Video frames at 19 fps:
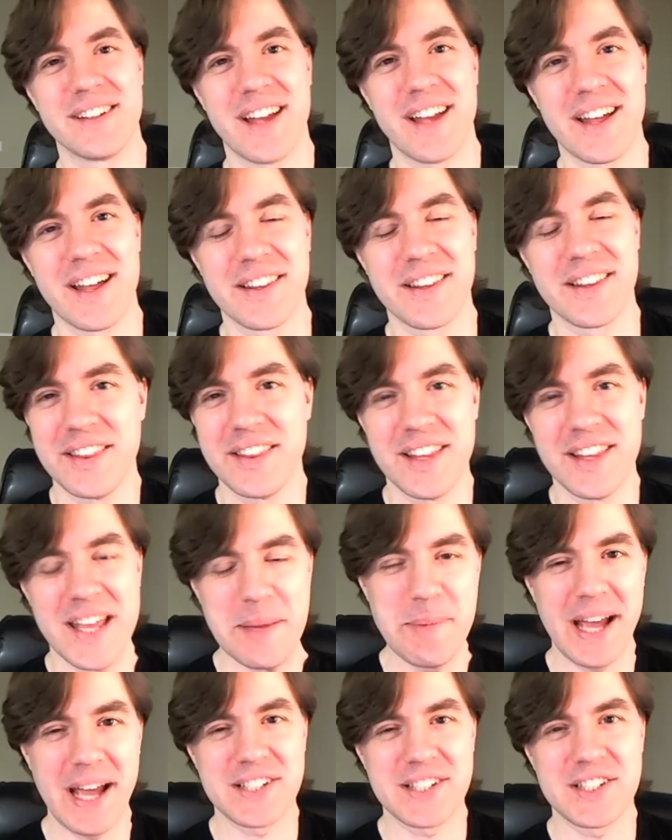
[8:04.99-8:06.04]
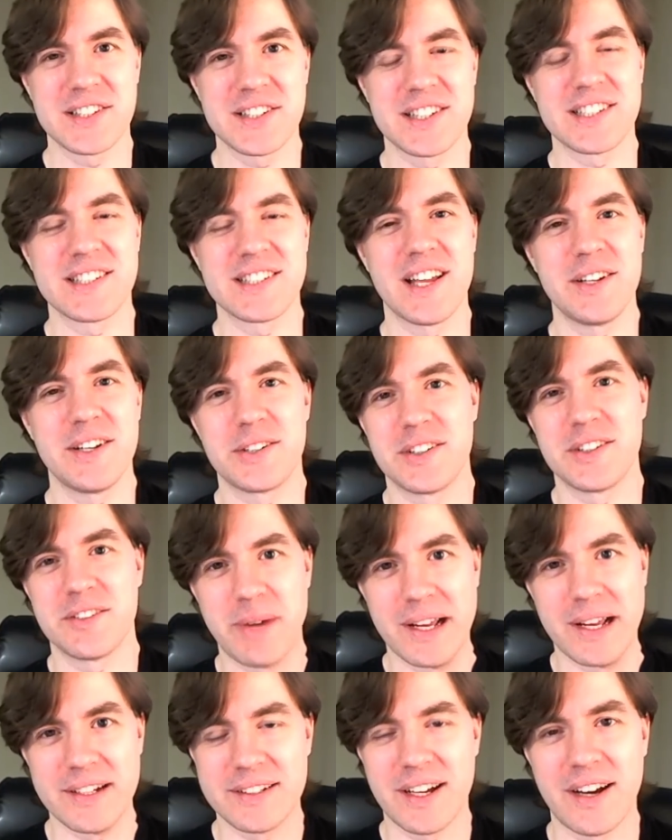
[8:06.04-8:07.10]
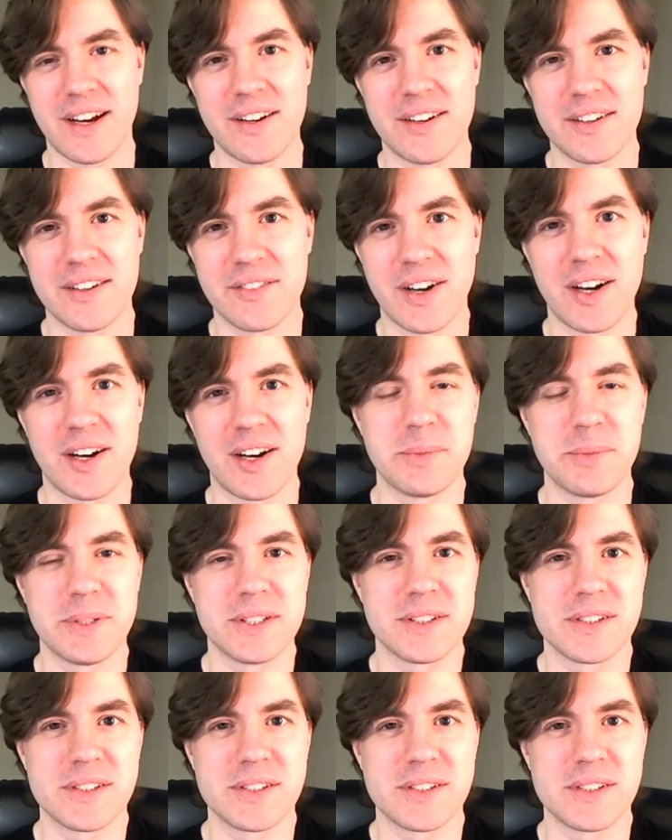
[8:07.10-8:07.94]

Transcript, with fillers: Yeah, the, the Emacs is the center of my entire environment.